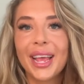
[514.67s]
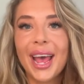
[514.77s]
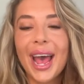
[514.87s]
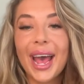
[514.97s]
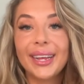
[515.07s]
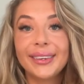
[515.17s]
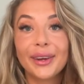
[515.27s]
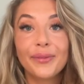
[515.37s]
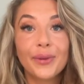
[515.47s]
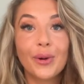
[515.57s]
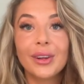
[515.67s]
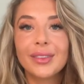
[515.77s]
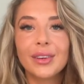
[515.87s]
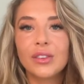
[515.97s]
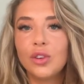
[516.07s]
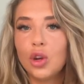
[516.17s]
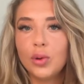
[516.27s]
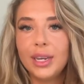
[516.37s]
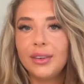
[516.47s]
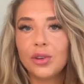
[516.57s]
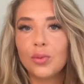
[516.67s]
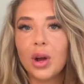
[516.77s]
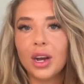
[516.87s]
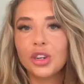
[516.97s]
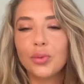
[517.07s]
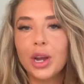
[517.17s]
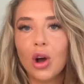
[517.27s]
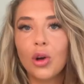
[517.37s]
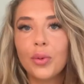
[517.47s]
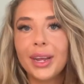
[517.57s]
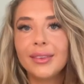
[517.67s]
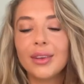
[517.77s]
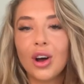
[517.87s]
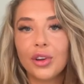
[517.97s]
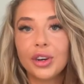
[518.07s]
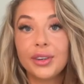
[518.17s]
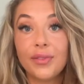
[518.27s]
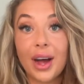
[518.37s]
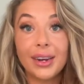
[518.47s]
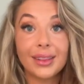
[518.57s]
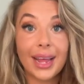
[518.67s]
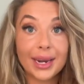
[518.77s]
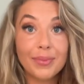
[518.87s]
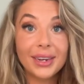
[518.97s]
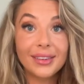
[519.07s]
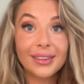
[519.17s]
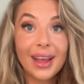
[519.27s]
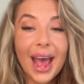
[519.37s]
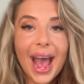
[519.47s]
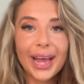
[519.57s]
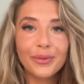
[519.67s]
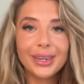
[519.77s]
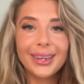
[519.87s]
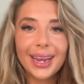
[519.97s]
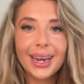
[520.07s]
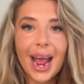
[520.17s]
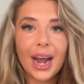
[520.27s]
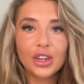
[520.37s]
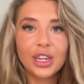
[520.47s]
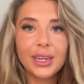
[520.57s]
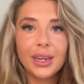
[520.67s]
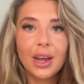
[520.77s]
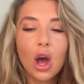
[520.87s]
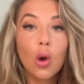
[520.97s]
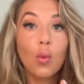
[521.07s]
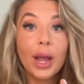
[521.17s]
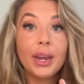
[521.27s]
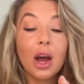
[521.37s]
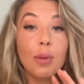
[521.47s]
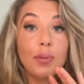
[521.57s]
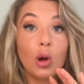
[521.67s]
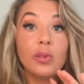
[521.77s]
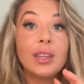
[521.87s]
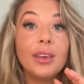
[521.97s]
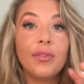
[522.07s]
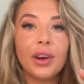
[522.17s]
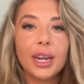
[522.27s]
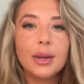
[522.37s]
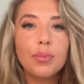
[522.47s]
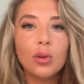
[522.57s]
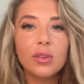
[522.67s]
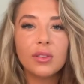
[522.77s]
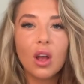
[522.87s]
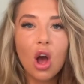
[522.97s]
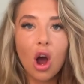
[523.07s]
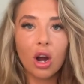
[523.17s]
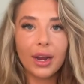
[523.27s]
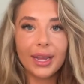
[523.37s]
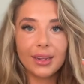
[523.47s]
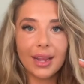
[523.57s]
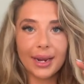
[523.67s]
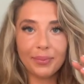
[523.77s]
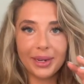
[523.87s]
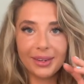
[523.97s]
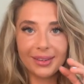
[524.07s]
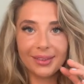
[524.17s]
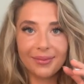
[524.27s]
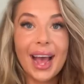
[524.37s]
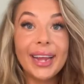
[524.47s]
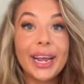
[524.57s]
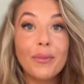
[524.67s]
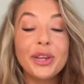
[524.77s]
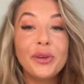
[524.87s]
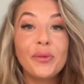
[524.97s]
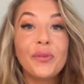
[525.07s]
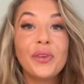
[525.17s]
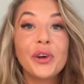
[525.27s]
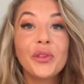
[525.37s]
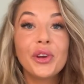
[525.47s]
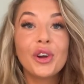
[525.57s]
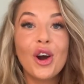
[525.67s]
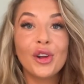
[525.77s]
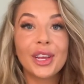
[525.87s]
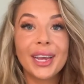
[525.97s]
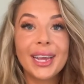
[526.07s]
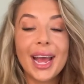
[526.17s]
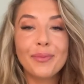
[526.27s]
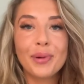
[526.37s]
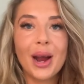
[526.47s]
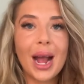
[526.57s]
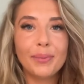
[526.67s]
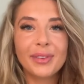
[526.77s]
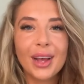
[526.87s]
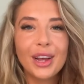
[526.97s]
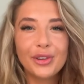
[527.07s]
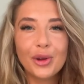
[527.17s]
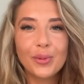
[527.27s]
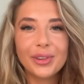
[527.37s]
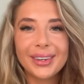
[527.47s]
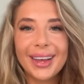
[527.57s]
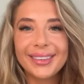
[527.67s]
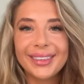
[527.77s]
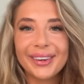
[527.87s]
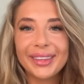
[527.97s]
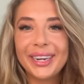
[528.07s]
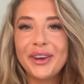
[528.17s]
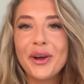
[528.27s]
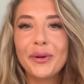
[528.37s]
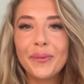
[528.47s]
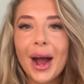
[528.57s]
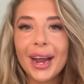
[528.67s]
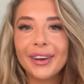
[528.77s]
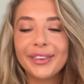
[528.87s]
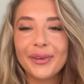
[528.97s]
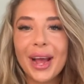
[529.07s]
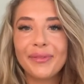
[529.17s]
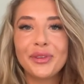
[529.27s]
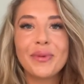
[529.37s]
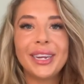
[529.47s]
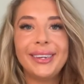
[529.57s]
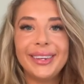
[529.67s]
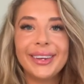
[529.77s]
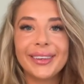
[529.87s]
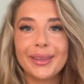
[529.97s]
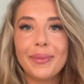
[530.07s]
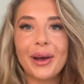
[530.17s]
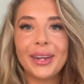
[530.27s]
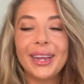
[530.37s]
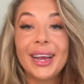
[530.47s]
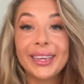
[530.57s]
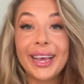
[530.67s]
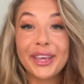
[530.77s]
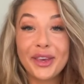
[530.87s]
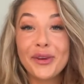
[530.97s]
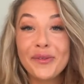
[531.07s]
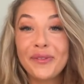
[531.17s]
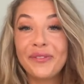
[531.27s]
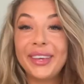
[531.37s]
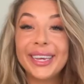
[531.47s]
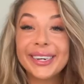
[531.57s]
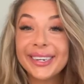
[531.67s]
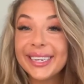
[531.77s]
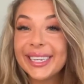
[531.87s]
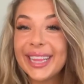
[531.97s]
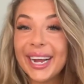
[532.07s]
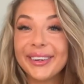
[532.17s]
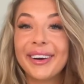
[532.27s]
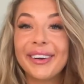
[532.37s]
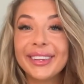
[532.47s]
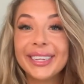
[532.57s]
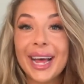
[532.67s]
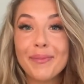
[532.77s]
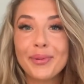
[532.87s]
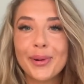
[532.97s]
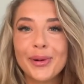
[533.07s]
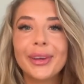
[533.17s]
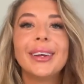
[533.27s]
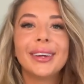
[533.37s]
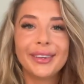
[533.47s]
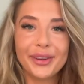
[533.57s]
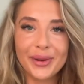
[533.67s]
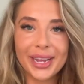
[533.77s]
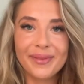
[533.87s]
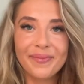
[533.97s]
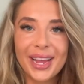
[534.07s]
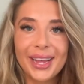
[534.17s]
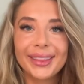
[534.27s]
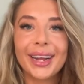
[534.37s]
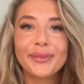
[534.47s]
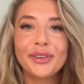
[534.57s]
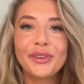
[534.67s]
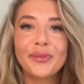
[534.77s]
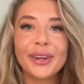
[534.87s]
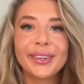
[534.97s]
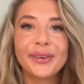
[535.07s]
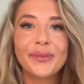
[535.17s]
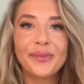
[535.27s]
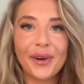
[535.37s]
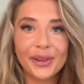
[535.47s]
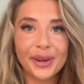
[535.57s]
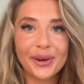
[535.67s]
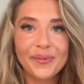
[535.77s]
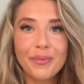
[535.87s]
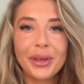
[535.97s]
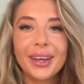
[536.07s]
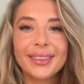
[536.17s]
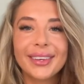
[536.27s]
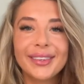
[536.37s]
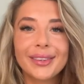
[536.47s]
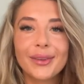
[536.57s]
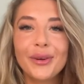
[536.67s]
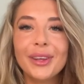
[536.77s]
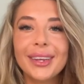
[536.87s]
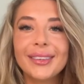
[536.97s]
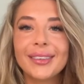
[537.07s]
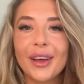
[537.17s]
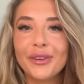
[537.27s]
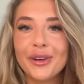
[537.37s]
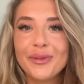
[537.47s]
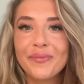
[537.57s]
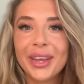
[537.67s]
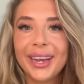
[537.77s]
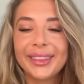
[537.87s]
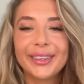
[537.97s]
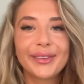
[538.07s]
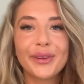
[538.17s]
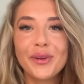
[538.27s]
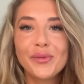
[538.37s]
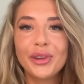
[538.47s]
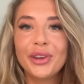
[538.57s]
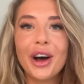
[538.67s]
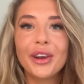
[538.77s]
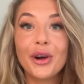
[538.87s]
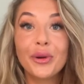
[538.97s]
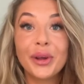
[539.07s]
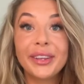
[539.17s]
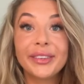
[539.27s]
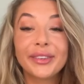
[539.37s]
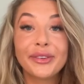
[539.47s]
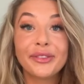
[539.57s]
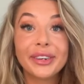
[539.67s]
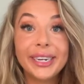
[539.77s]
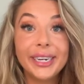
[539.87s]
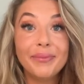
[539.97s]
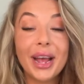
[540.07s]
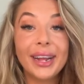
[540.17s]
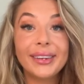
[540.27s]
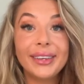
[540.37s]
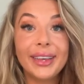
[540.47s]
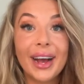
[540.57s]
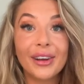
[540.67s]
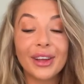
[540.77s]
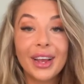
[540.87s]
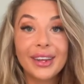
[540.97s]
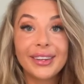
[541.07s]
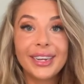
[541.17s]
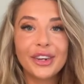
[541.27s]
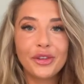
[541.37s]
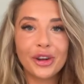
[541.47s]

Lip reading: And of course, there's no need to rush. We always honor divine alignment, and we take action when opposing variables are in alignment. And yet when you feel the calling and perhaps don't necessarily know why or don't have too many details about it, yet you feel that calling, that pull, do it. That's what you want to follow, because the soul is subtle. The soul will not always scream and yell to get your